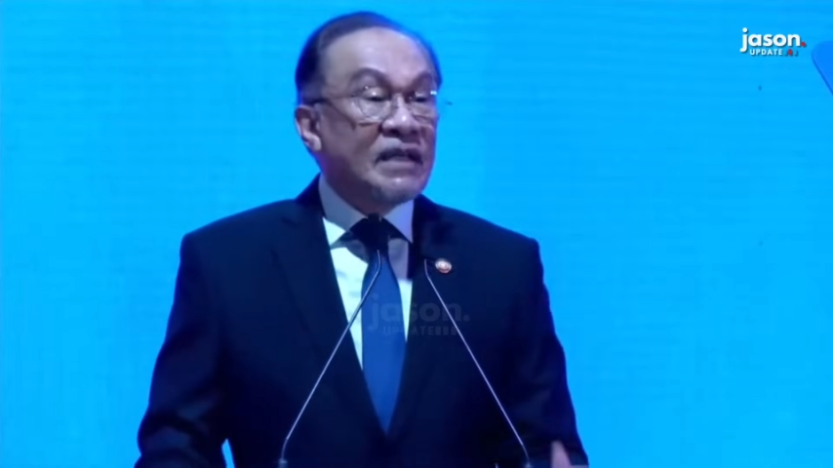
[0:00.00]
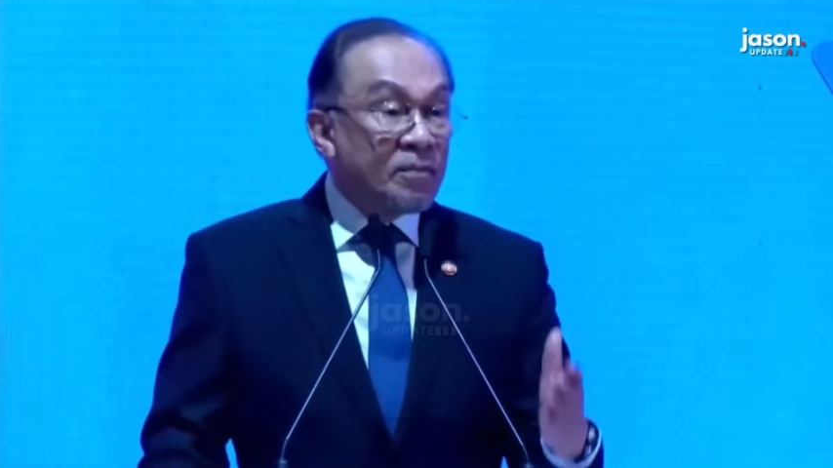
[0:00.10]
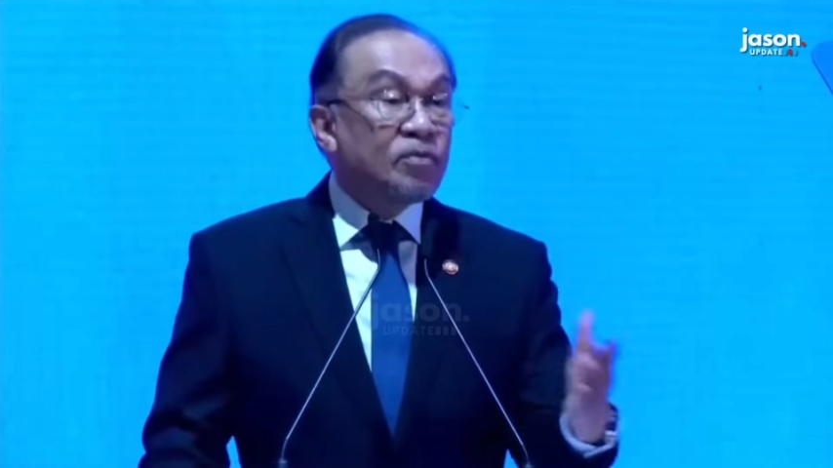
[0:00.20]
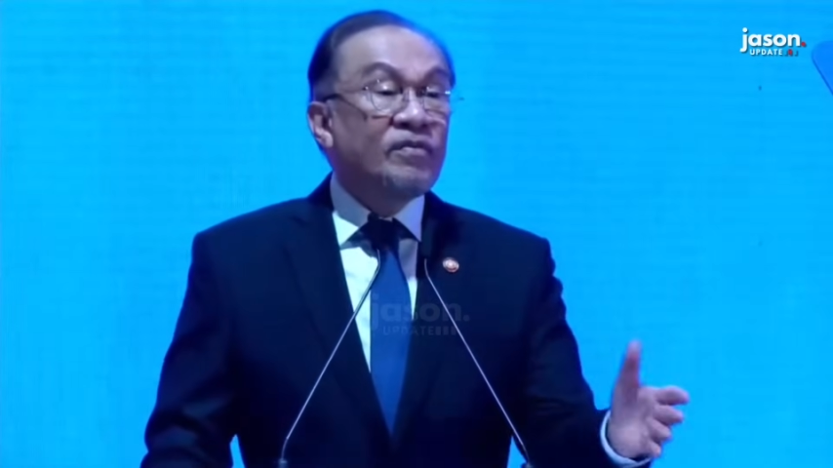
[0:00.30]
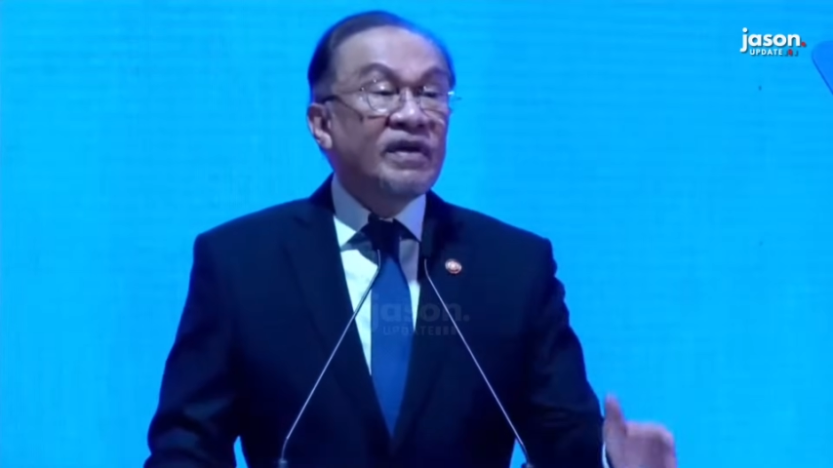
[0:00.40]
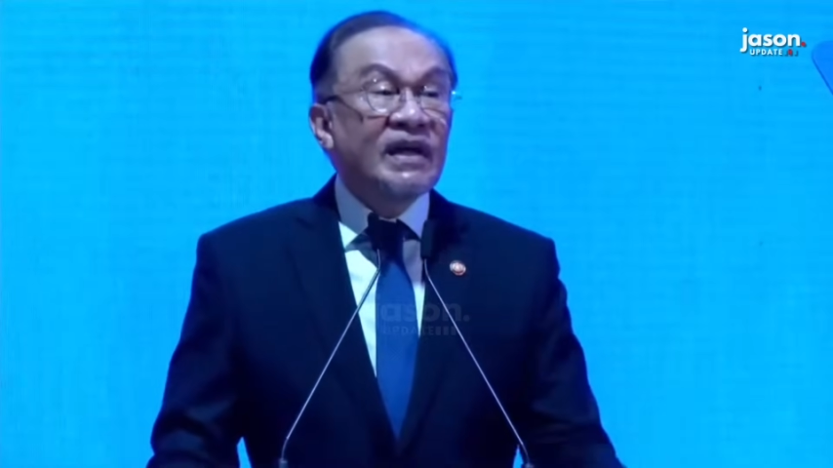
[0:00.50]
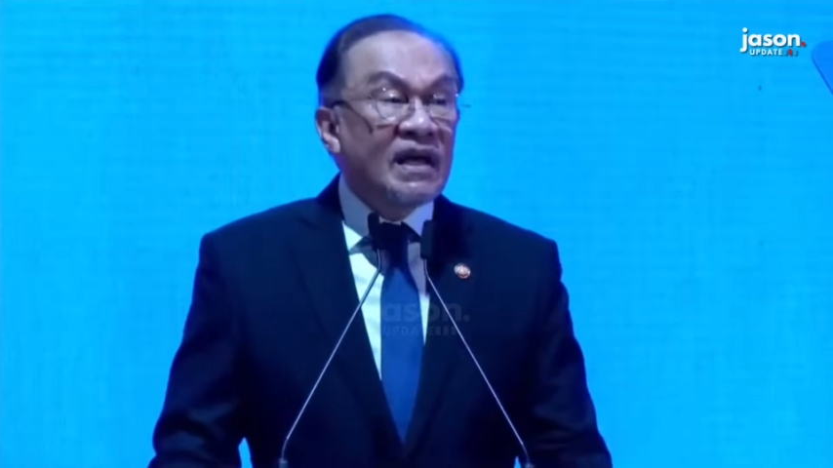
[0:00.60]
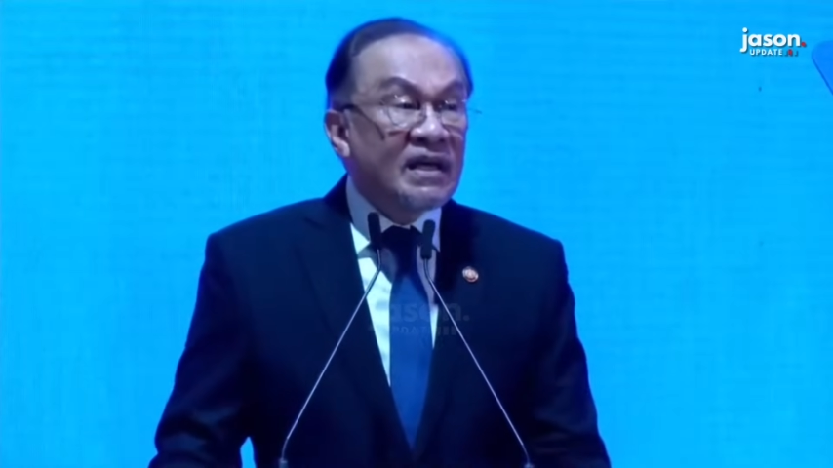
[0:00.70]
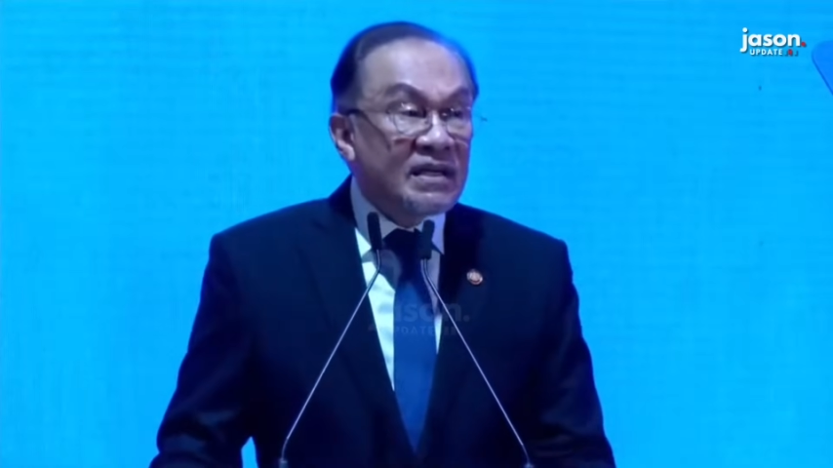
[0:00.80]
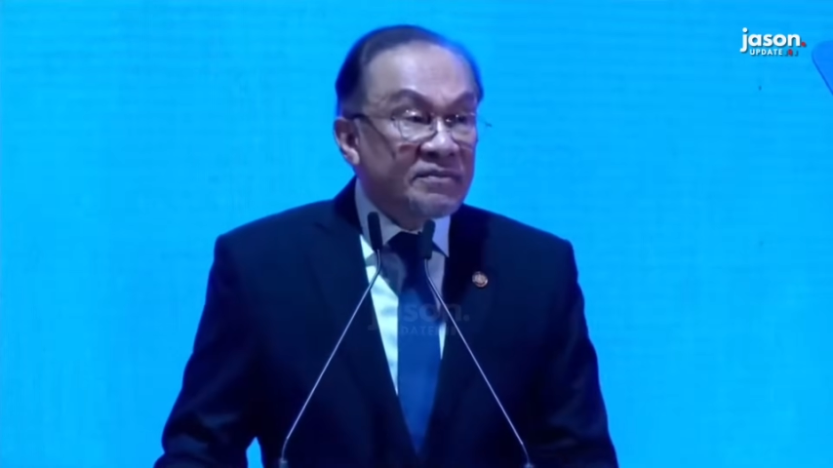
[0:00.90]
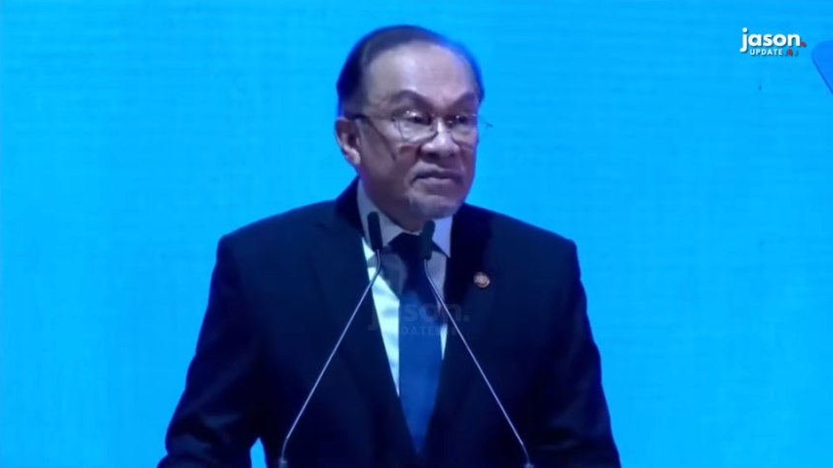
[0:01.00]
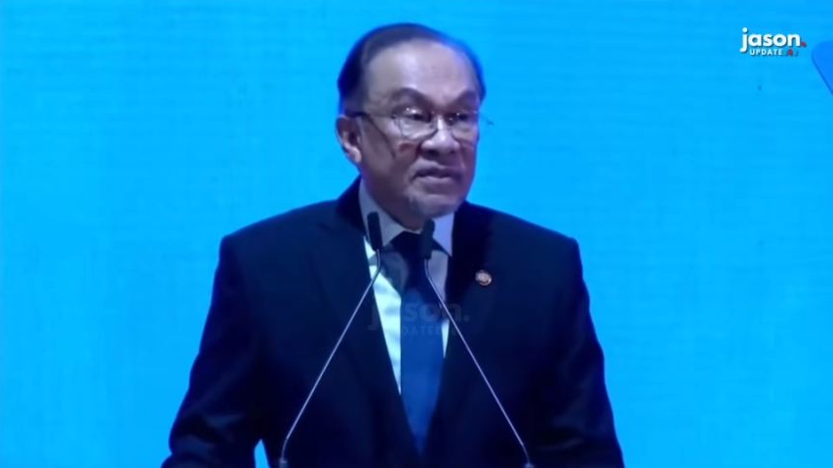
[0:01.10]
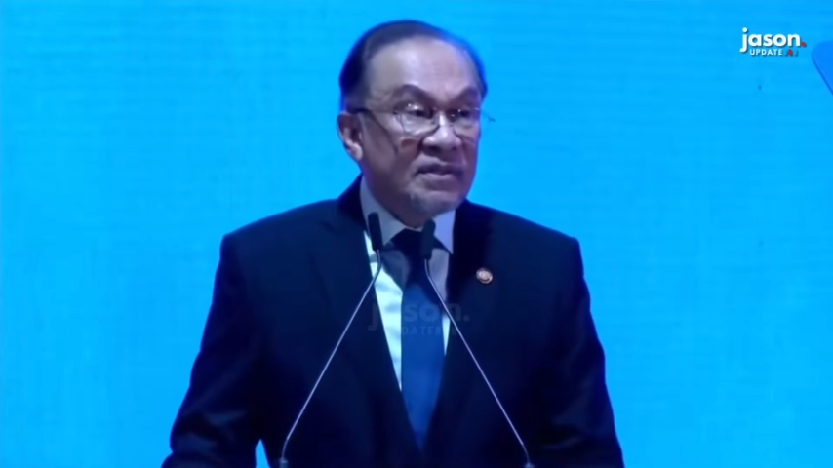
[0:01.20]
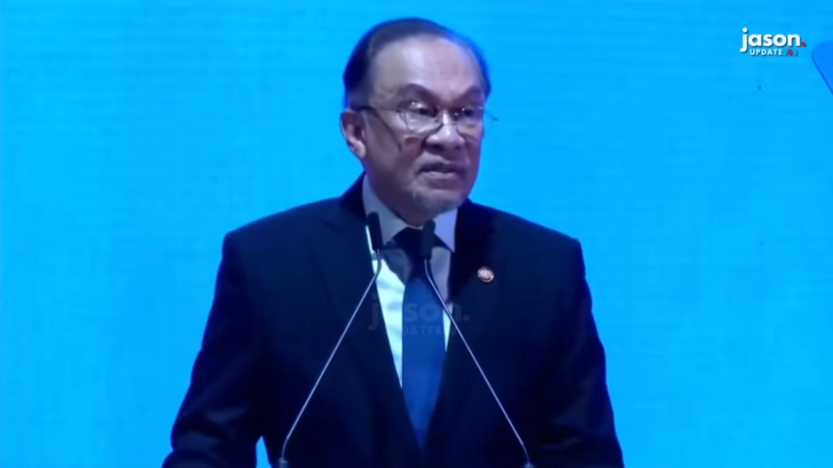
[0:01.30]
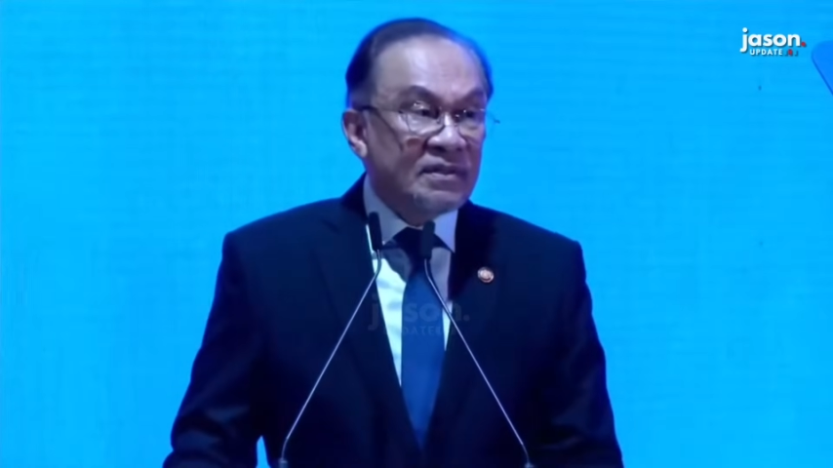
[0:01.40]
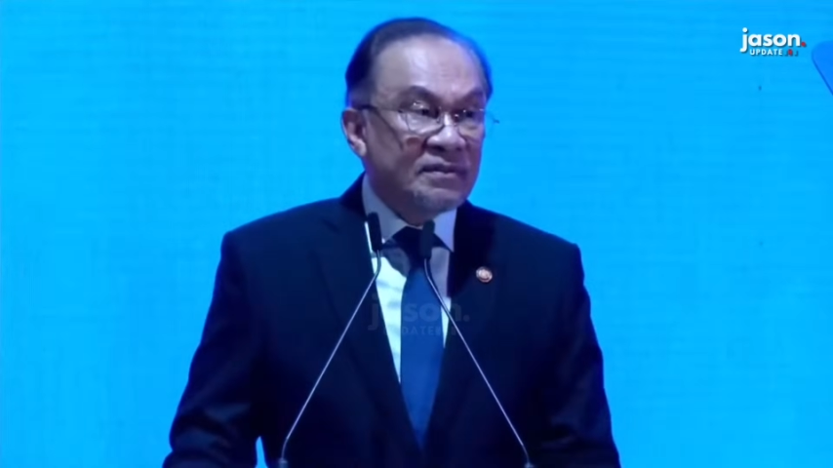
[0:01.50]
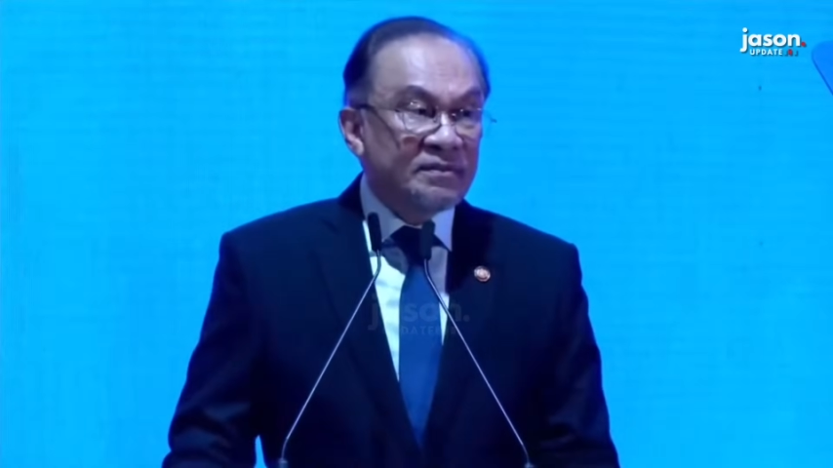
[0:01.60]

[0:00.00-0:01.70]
improving lives.